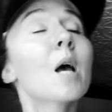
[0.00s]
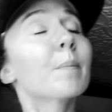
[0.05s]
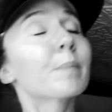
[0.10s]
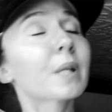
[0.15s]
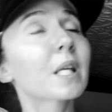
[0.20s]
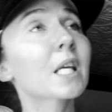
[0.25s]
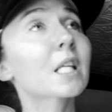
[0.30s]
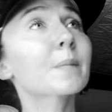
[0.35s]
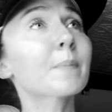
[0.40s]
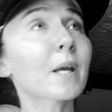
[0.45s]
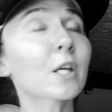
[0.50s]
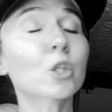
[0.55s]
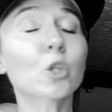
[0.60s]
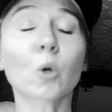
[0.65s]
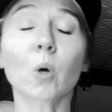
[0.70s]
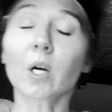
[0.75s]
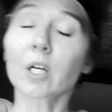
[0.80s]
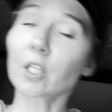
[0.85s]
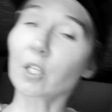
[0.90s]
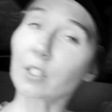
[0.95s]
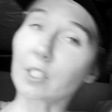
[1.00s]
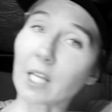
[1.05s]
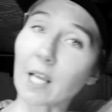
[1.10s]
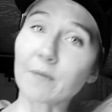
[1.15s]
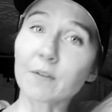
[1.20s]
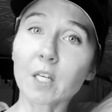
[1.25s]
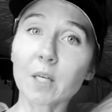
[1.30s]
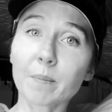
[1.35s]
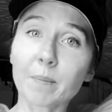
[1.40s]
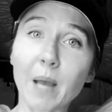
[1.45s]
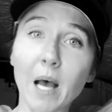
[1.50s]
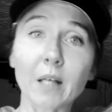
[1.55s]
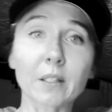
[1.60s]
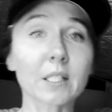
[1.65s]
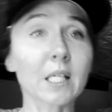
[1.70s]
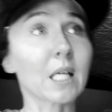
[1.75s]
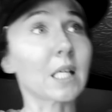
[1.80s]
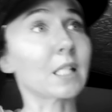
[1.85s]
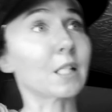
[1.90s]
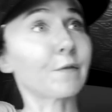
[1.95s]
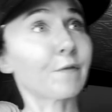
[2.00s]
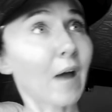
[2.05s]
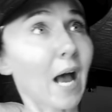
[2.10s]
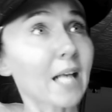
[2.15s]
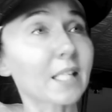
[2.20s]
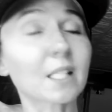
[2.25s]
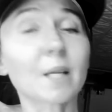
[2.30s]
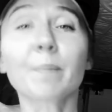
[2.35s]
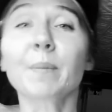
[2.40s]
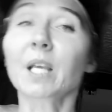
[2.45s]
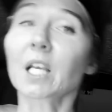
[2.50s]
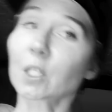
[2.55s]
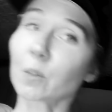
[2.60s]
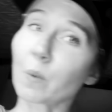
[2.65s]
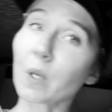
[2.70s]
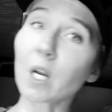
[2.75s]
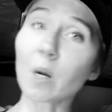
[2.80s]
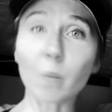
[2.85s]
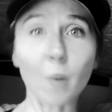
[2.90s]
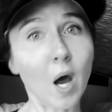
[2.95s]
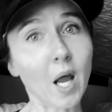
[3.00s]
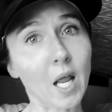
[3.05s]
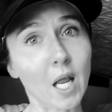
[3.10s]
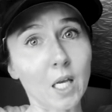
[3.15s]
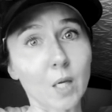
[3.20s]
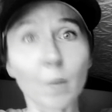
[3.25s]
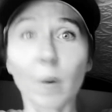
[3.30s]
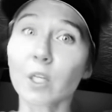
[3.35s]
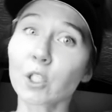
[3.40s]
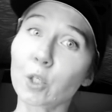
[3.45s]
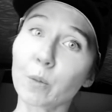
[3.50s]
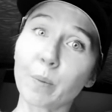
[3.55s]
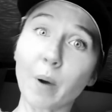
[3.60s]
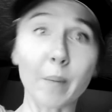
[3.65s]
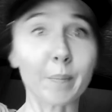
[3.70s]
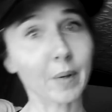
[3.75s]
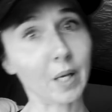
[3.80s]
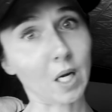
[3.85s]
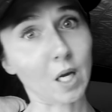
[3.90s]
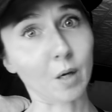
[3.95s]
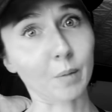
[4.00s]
please make sure your safety belt is fastened because we don't want anyone to bump an